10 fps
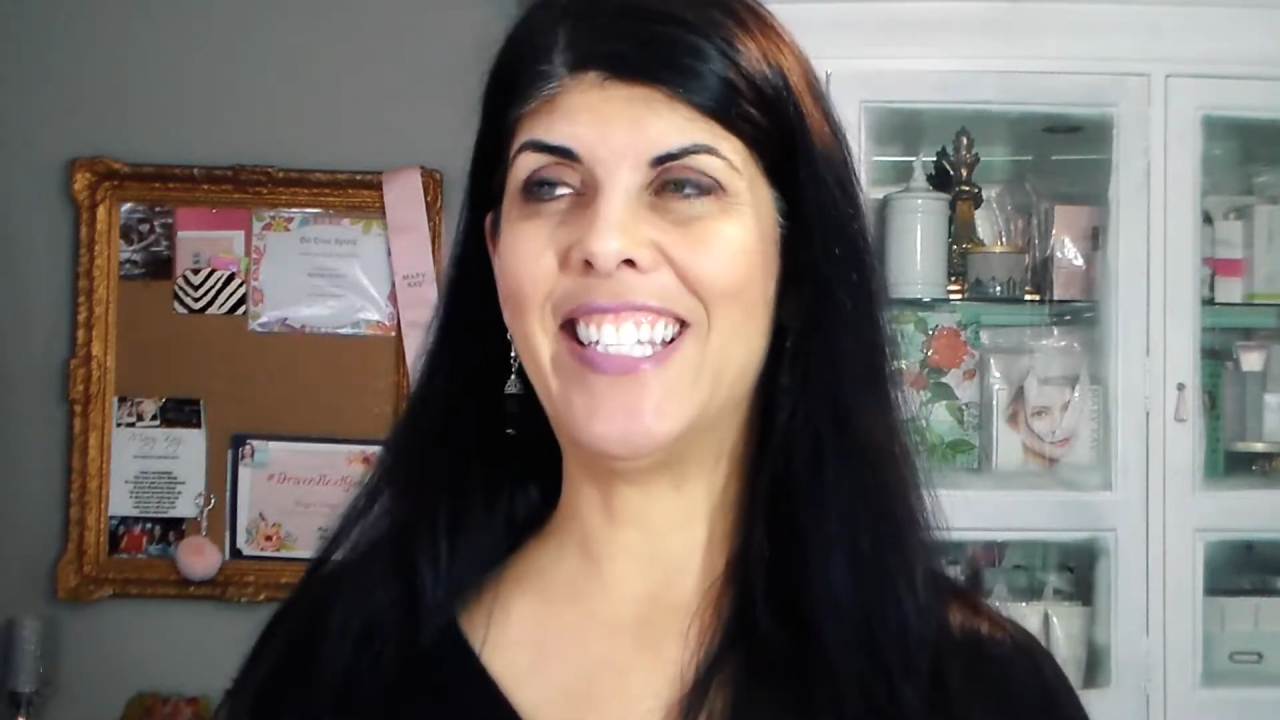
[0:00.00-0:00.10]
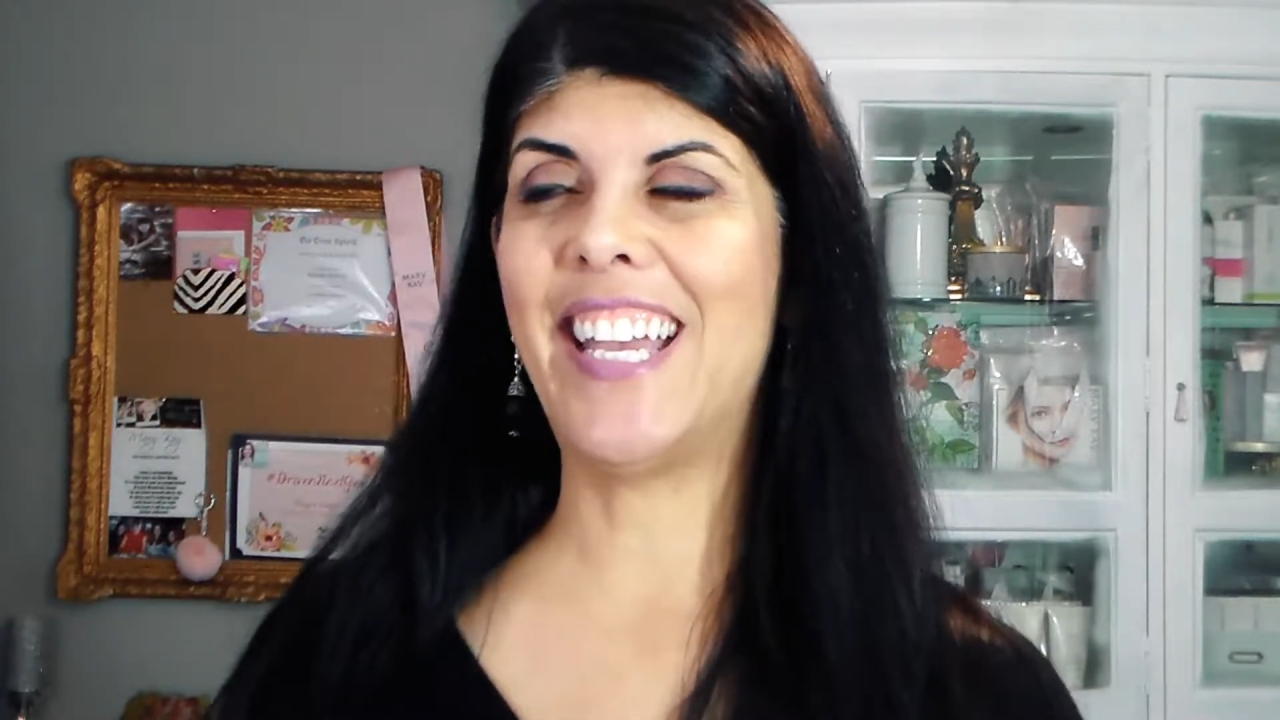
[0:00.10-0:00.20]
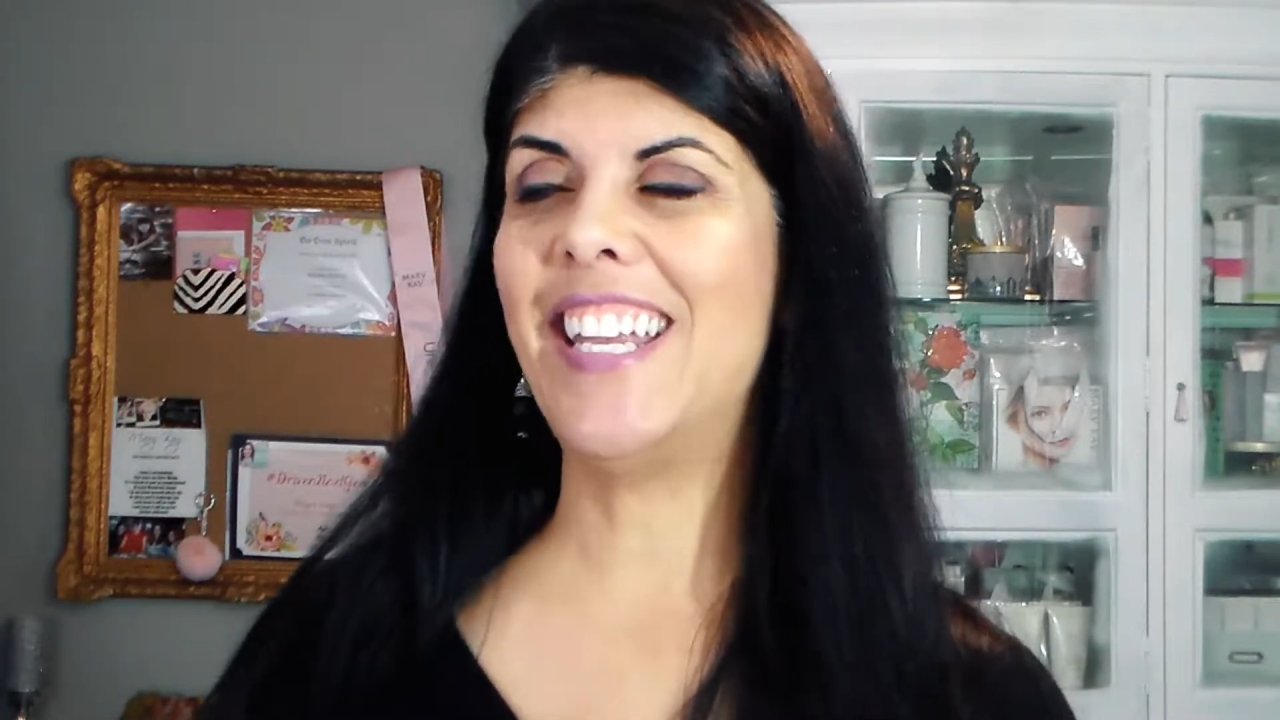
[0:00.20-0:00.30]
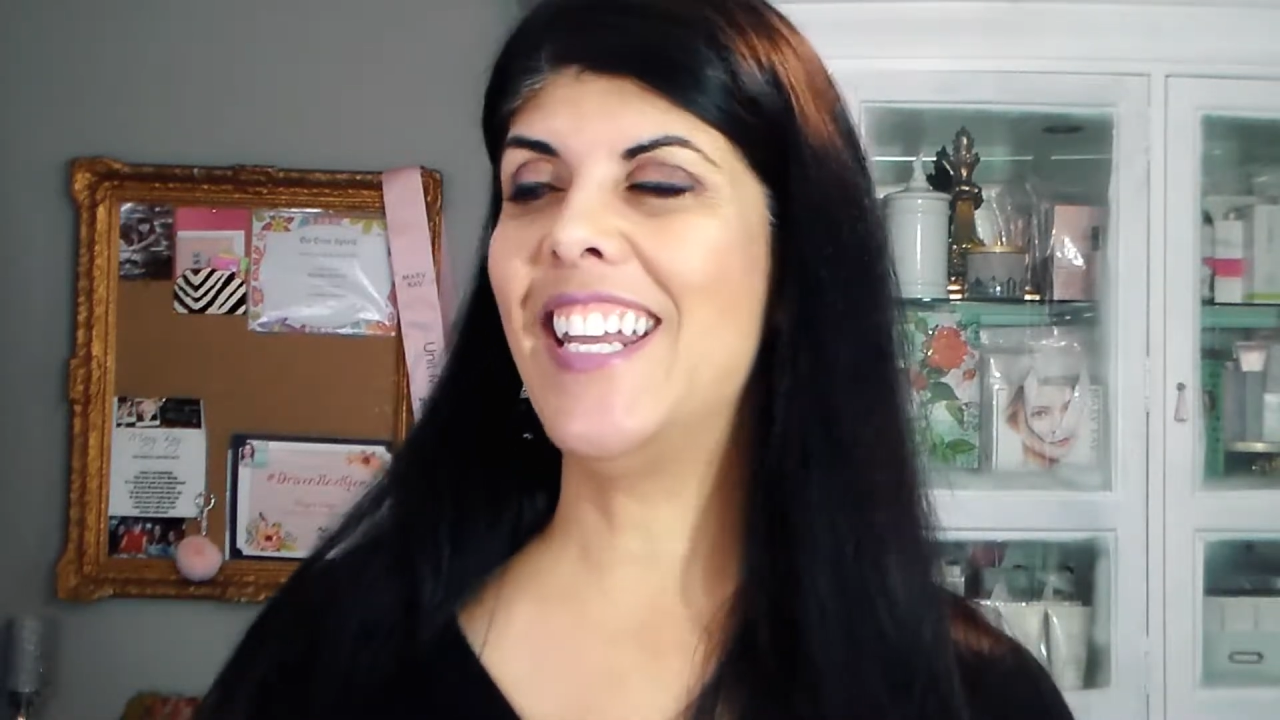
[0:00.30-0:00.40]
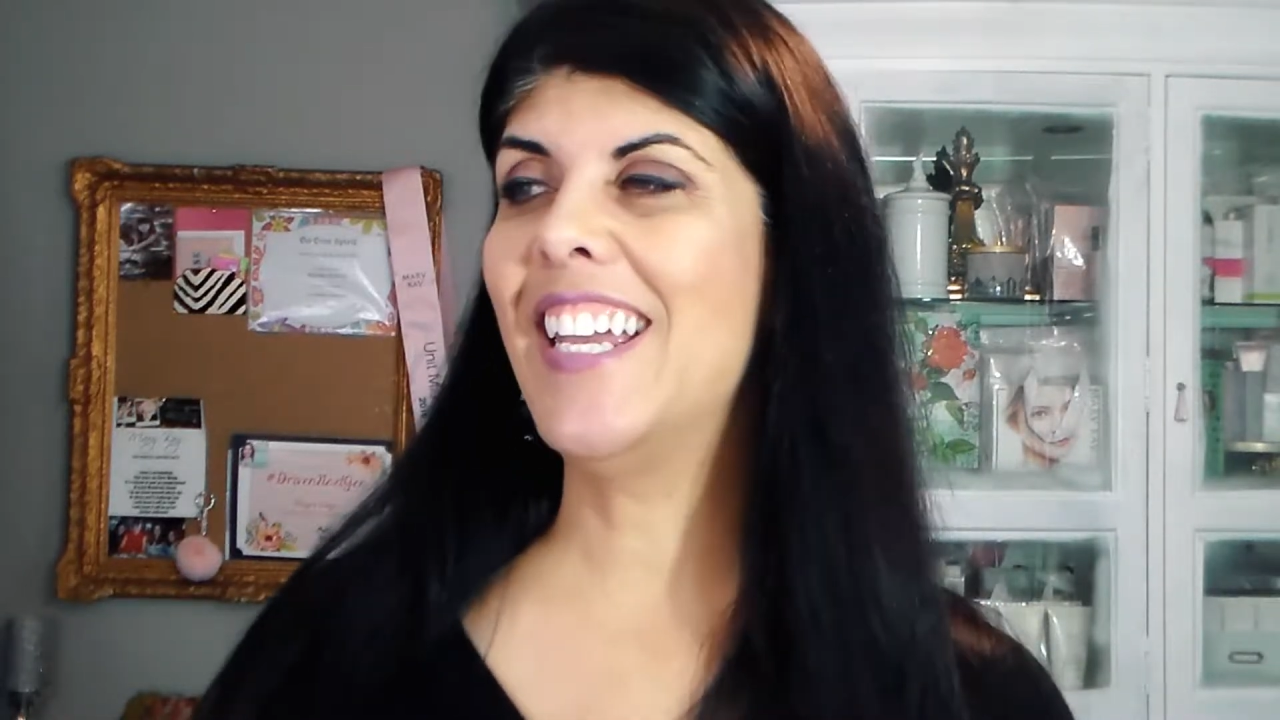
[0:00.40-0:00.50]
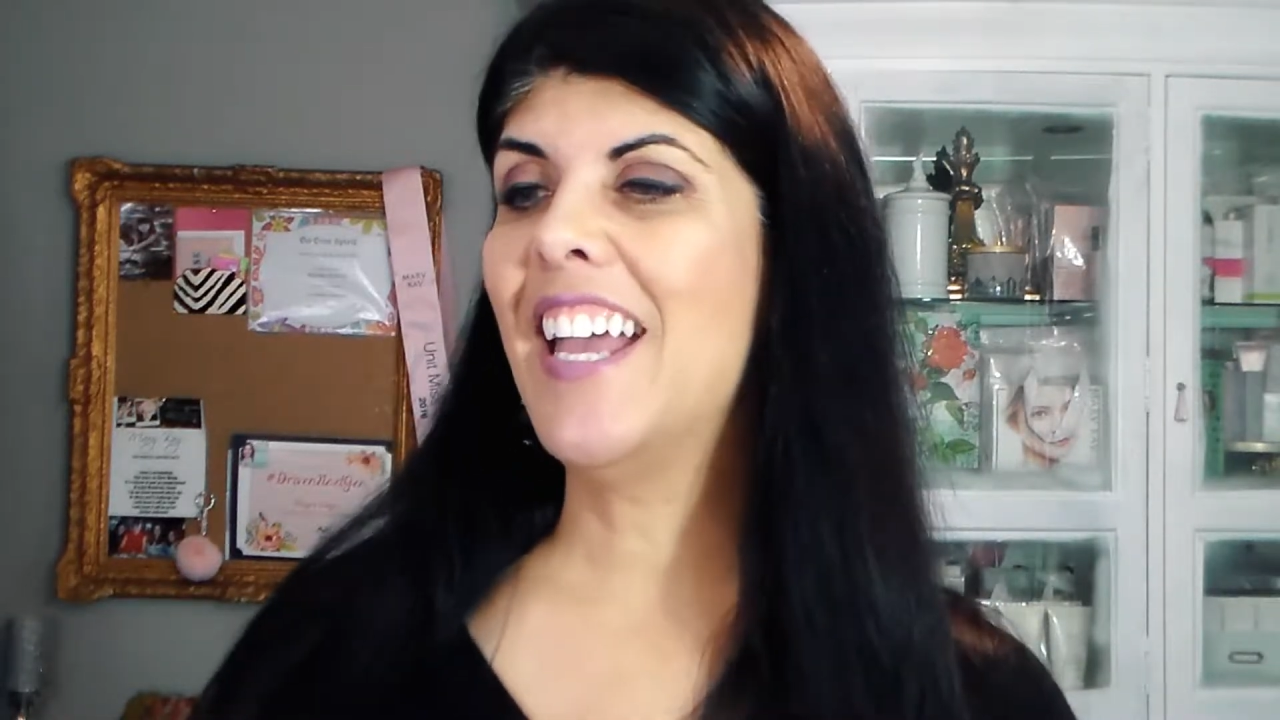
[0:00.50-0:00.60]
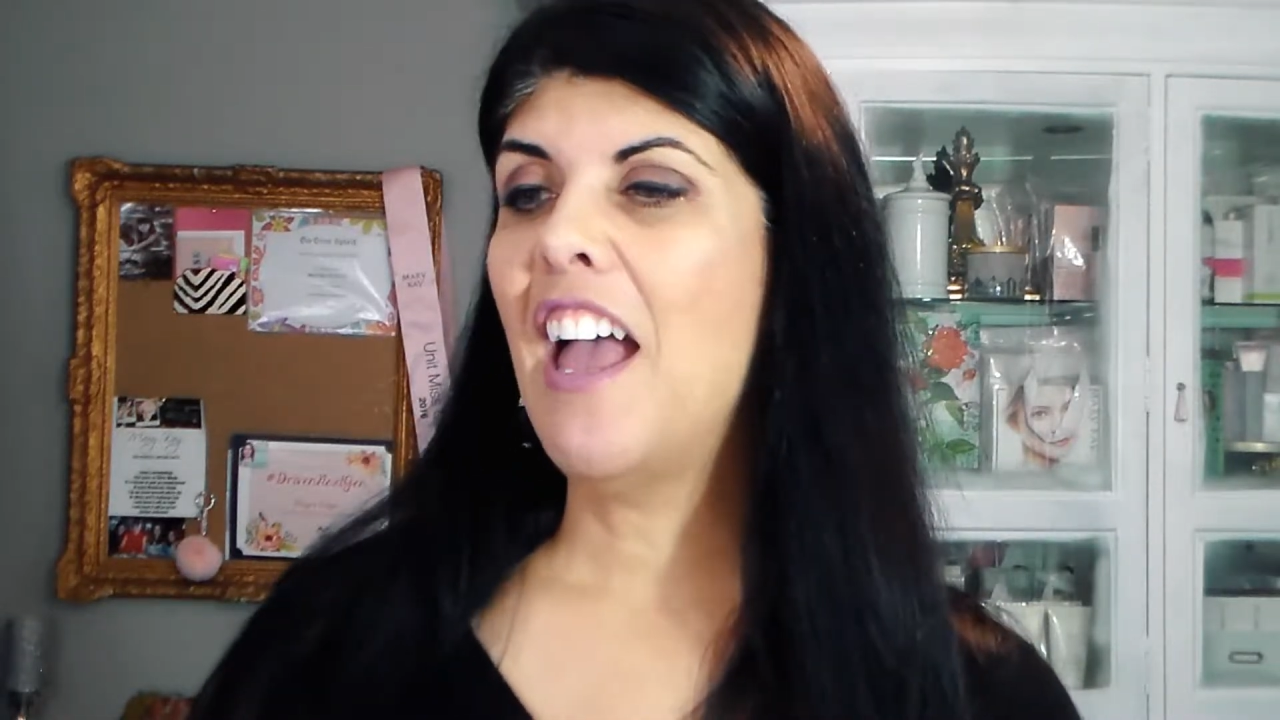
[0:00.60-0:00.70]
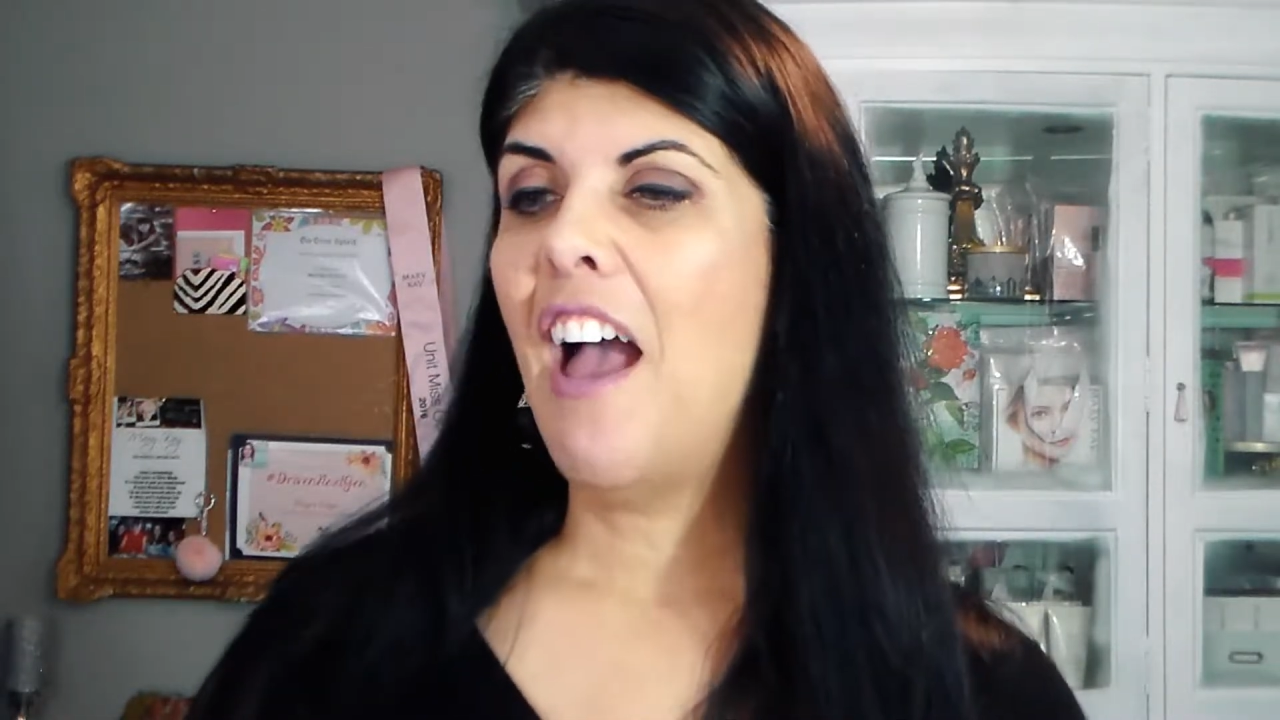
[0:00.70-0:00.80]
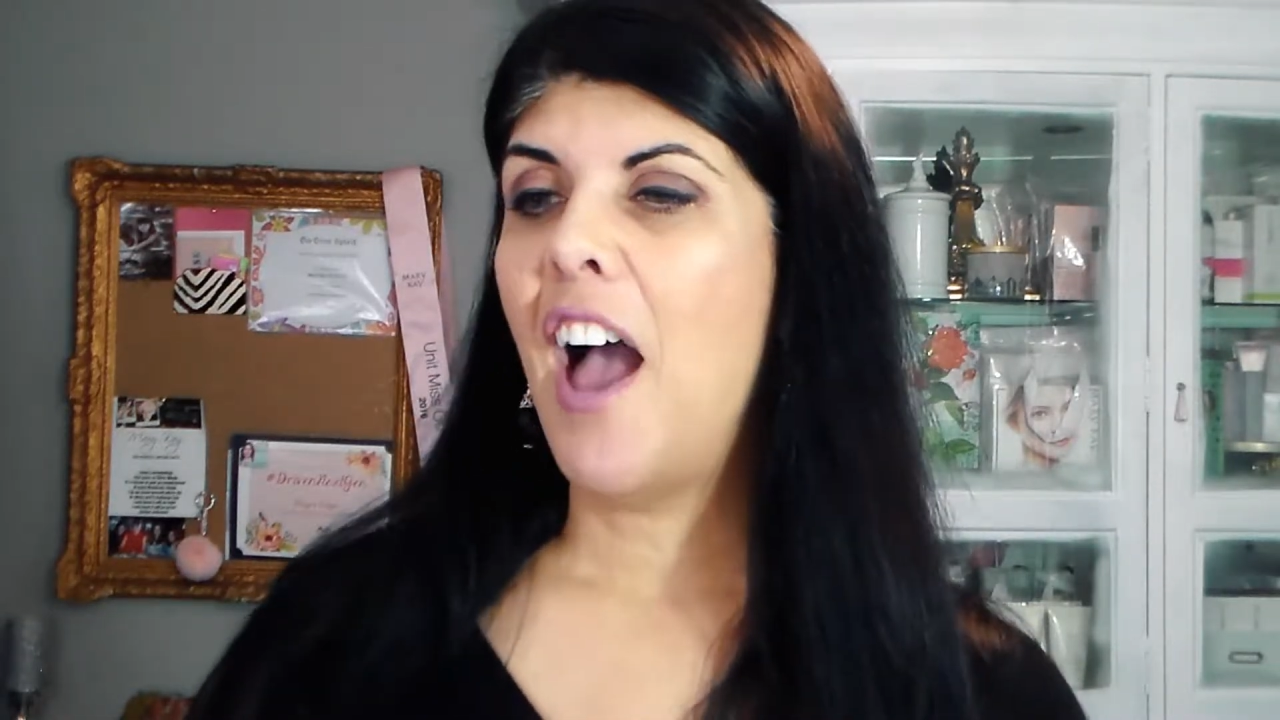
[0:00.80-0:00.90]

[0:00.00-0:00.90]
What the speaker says: exciting.